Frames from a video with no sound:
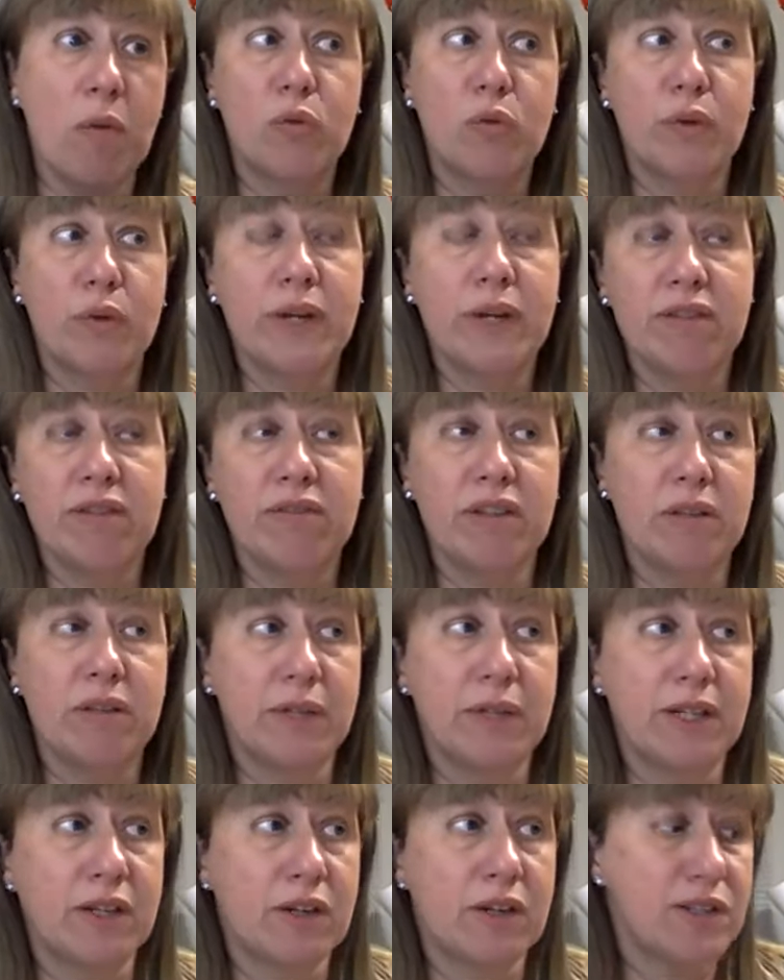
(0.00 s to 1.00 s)
I'm grieving
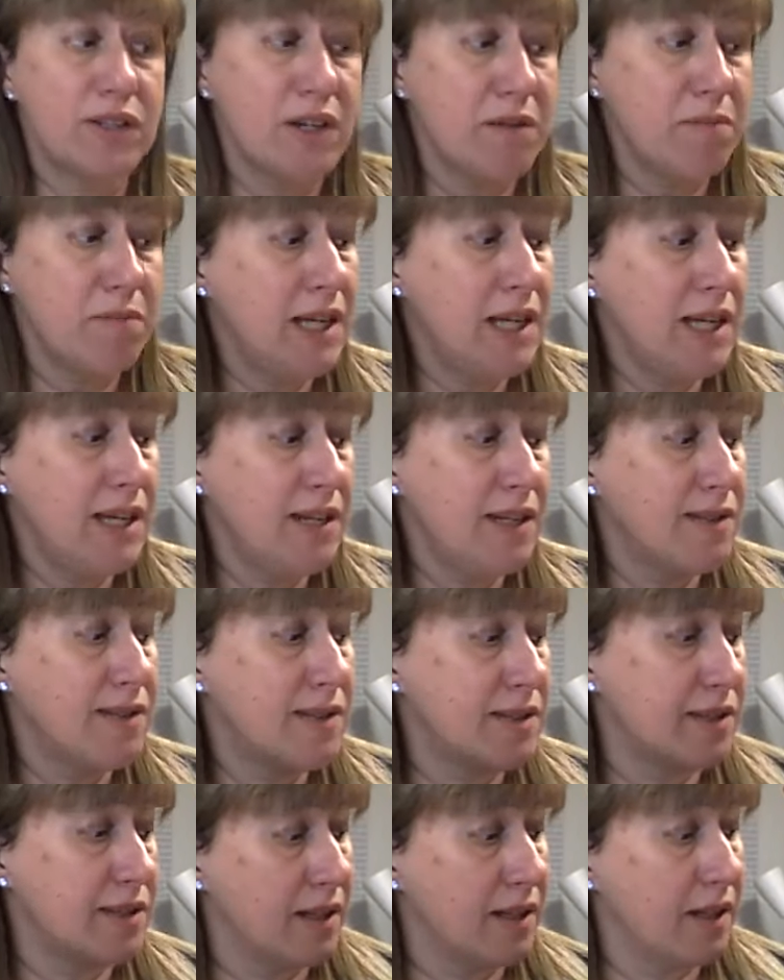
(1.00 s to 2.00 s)
because I
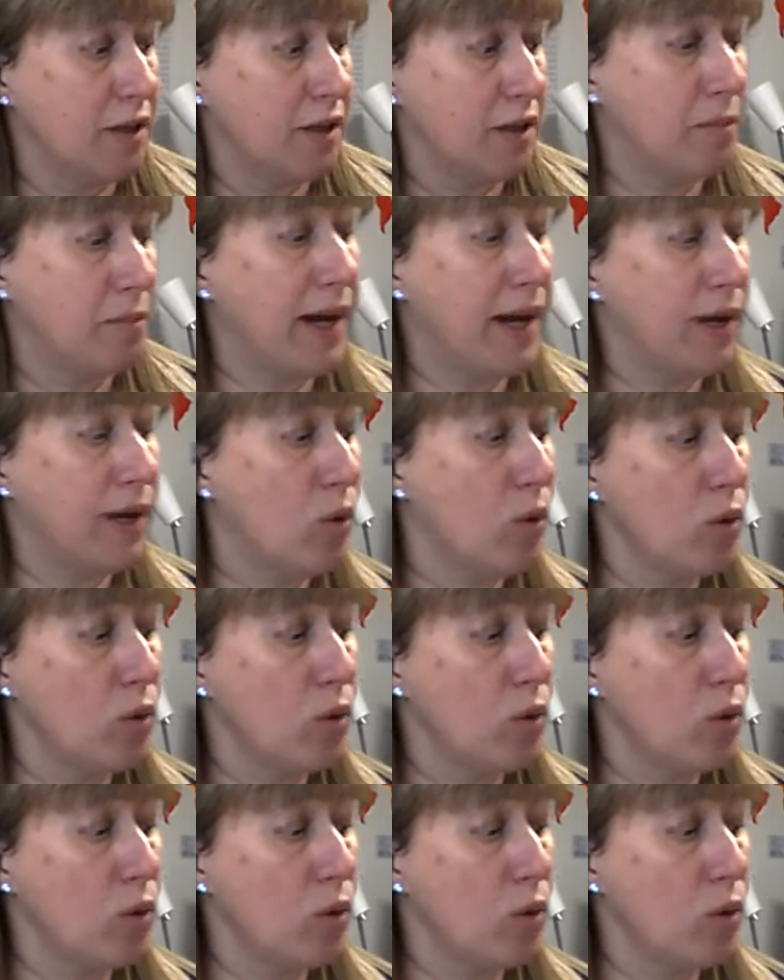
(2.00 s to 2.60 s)
miss my